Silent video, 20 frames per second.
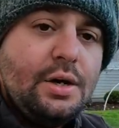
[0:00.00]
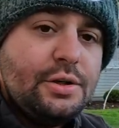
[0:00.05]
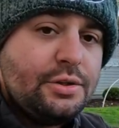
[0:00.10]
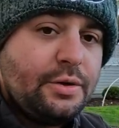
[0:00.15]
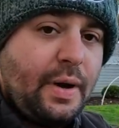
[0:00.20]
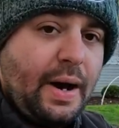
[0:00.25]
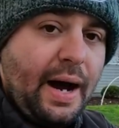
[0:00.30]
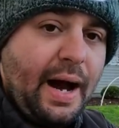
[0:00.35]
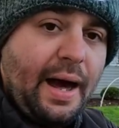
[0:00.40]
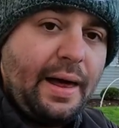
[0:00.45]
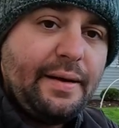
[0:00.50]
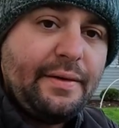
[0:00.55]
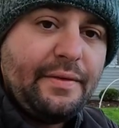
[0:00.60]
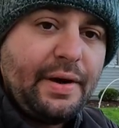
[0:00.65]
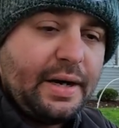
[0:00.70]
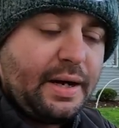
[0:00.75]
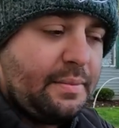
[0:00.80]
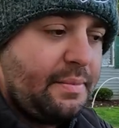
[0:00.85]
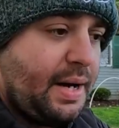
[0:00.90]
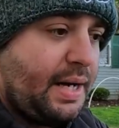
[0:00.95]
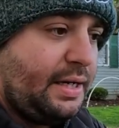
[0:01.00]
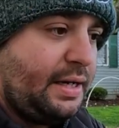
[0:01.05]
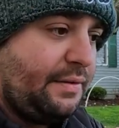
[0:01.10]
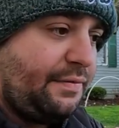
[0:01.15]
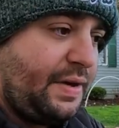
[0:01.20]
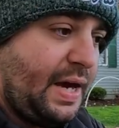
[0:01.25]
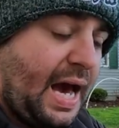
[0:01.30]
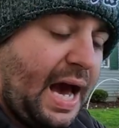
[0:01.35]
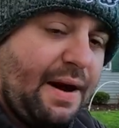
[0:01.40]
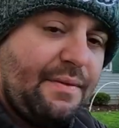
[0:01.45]
So I highly recommend,
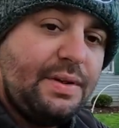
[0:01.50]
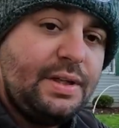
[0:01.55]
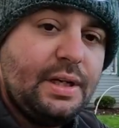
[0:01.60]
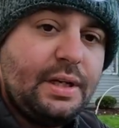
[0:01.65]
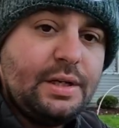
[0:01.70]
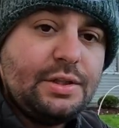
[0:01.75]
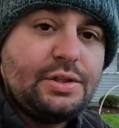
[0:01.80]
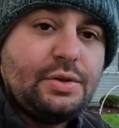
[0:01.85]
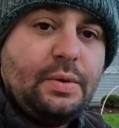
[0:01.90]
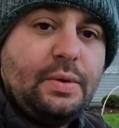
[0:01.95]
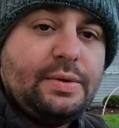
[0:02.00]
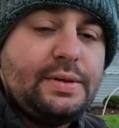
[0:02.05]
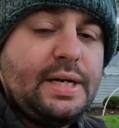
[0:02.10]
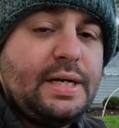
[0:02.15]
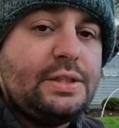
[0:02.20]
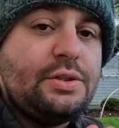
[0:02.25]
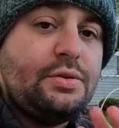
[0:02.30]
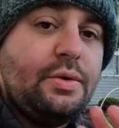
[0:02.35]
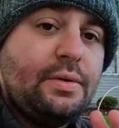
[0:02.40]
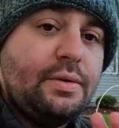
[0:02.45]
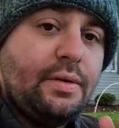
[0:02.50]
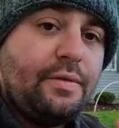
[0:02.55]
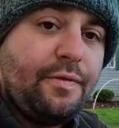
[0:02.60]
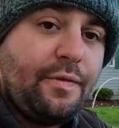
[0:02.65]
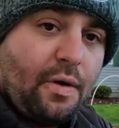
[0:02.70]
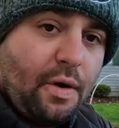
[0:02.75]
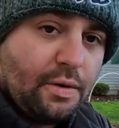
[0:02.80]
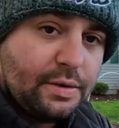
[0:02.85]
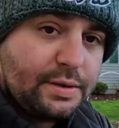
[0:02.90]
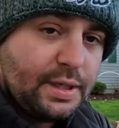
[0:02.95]
if you haven't done a soil test during the
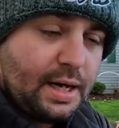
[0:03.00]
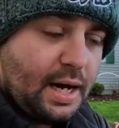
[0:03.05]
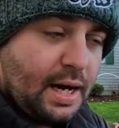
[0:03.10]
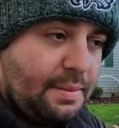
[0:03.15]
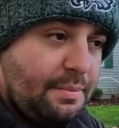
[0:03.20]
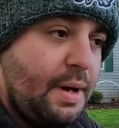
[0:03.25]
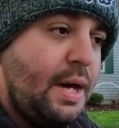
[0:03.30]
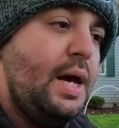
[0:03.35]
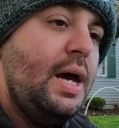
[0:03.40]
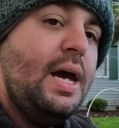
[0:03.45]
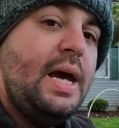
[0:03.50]
fall time,